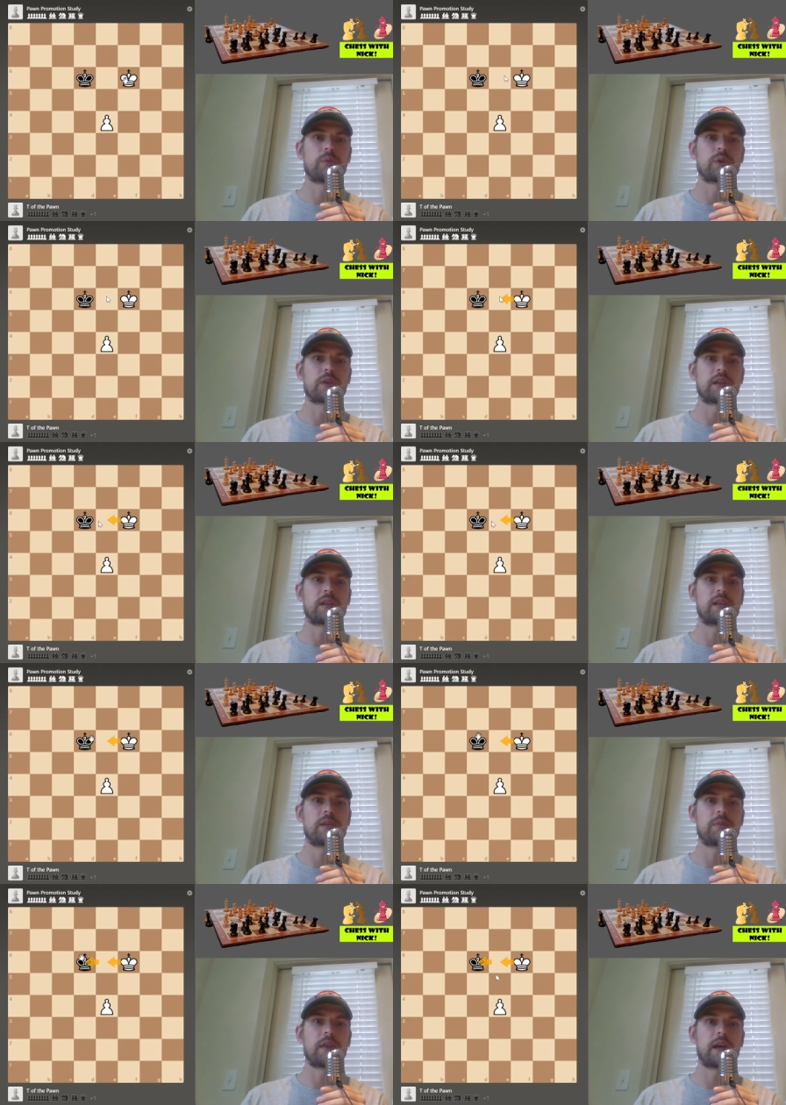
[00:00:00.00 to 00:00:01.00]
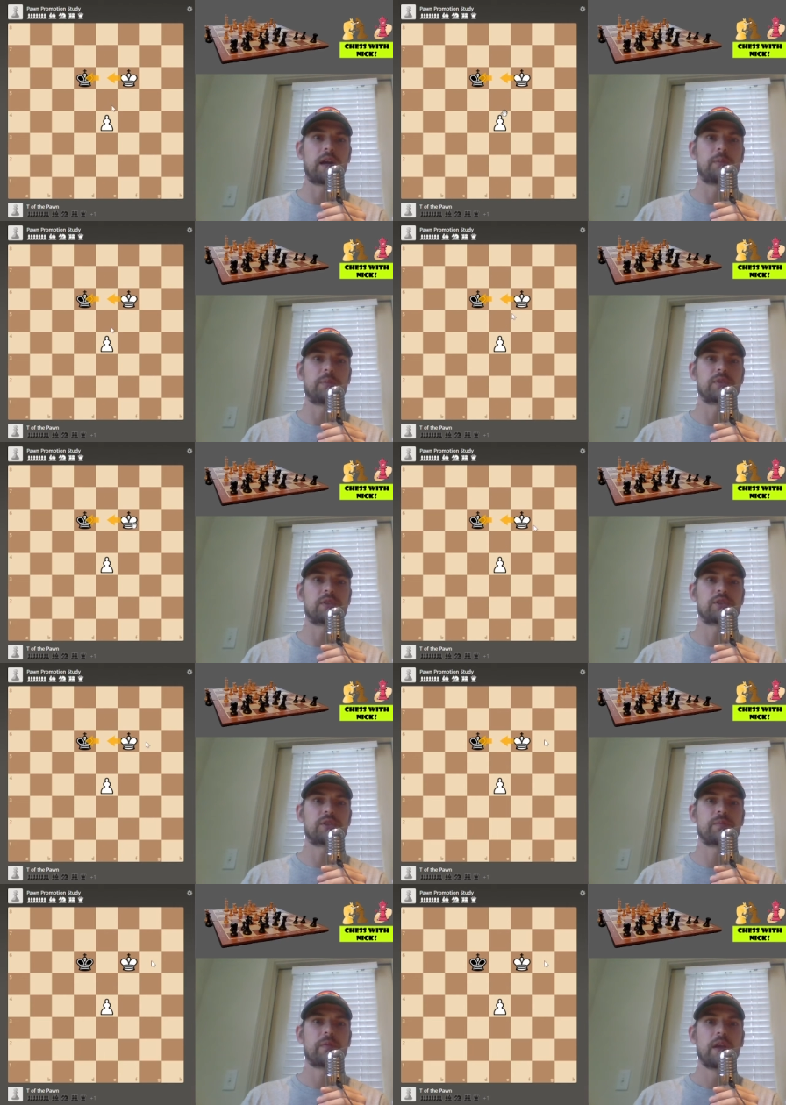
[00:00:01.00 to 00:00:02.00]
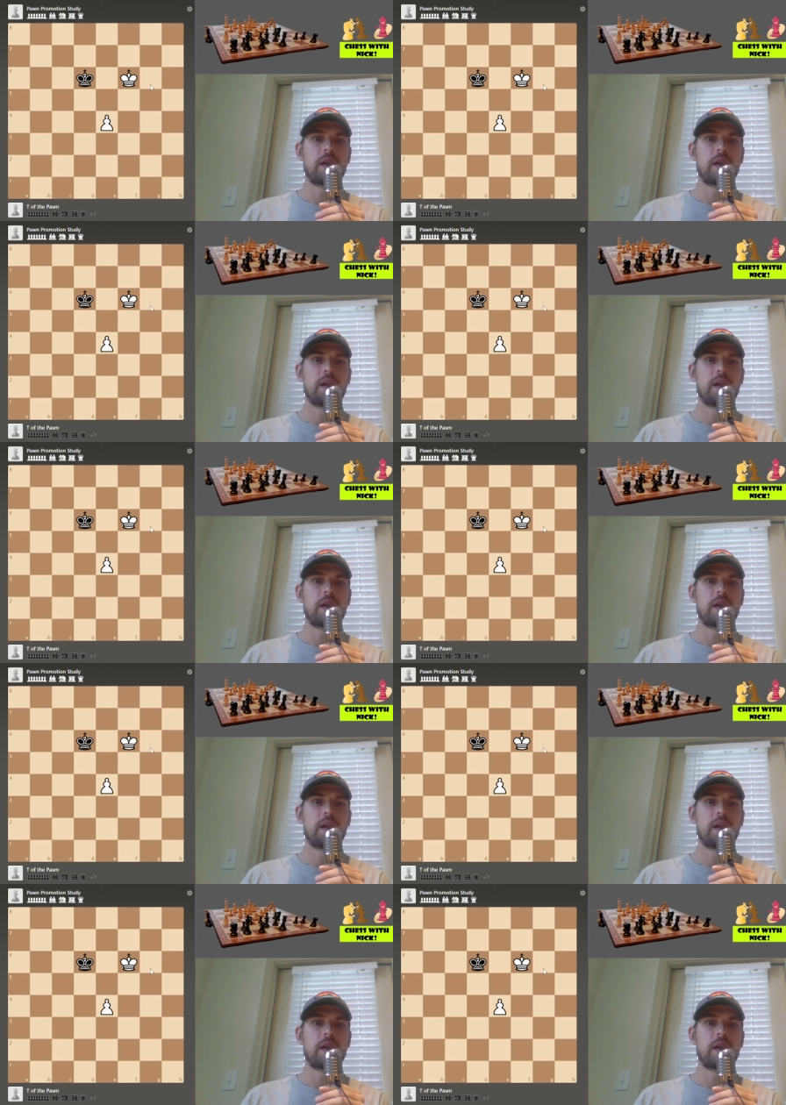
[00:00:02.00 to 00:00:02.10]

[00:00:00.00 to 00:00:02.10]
we're going to keep that opposition.